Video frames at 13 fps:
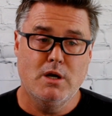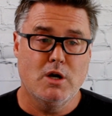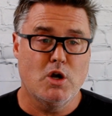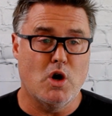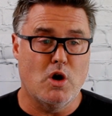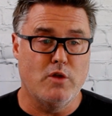
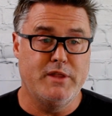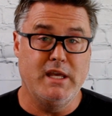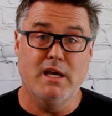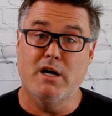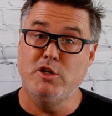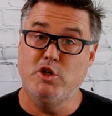called The
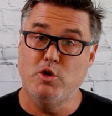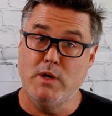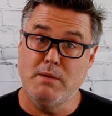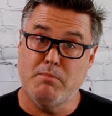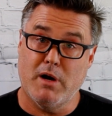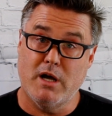
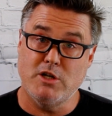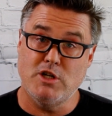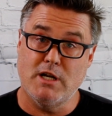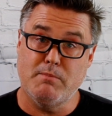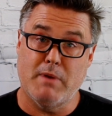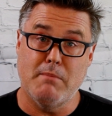Undoing
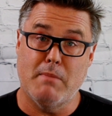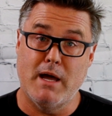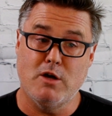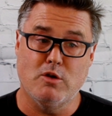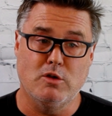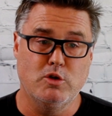Project by
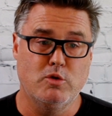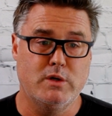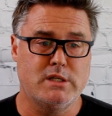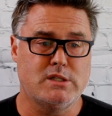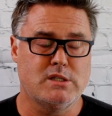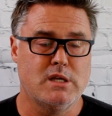Michael
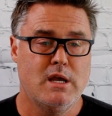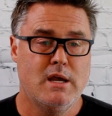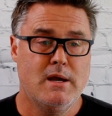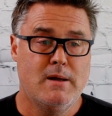Lewis.